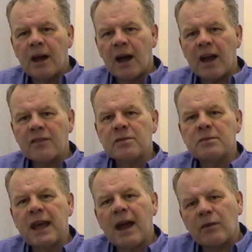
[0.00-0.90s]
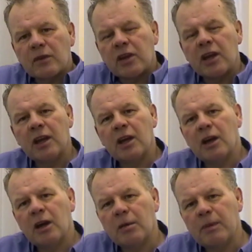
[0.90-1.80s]
I have some doubts
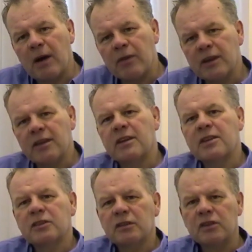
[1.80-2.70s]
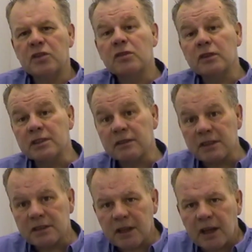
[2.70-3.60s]
about the sort of usefulness of
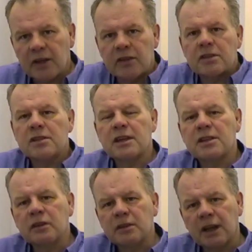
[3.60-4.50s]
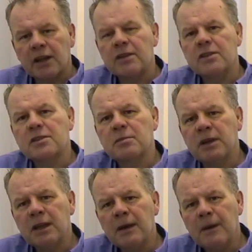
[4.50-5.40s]
this diagnosis. A, it's not a diagnosis, and
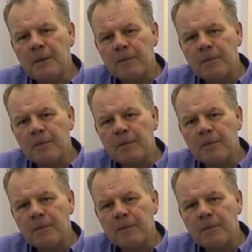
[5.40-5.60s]
B,